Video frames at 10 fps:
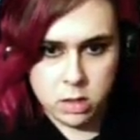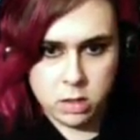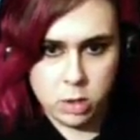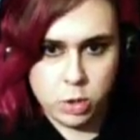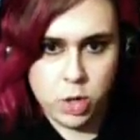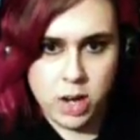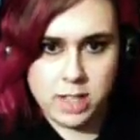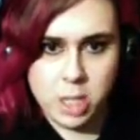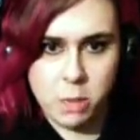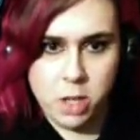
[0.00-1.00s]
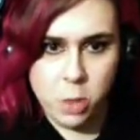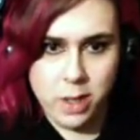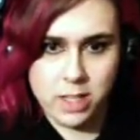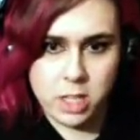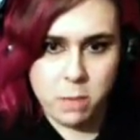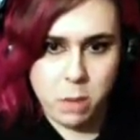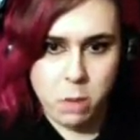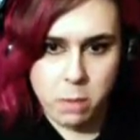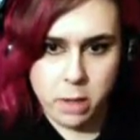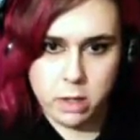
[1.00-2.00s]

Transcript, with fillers: Don't try and tell me you ain't Stumpy Wumping.